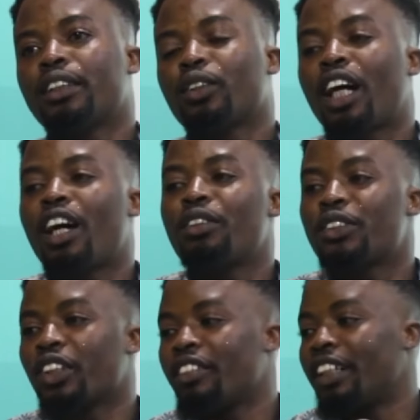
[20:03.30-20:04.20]
So how are
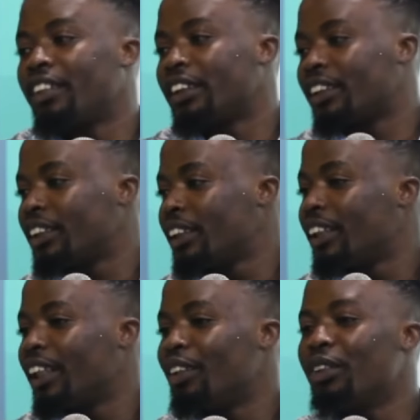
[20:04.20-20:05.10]
we surviving?
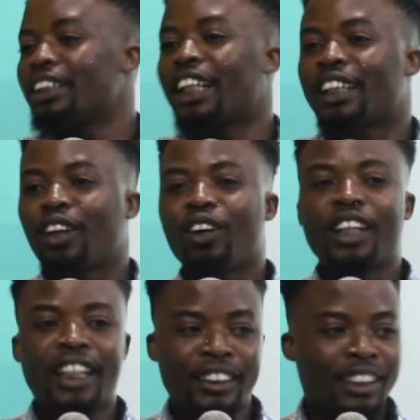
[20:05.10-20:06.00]
It means that
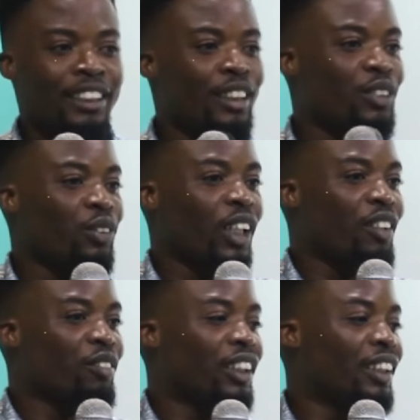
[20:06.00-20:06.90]
all Ghanaians need to
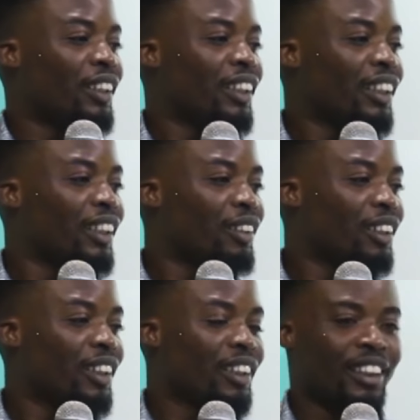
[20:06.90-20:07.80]
have a
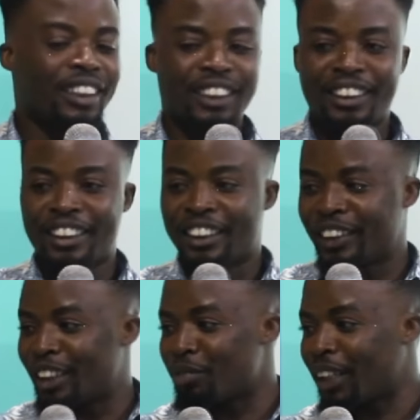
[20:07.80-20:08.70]

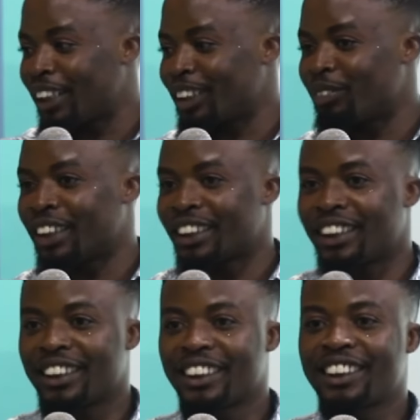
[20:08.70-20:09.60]
degree in management. Eh?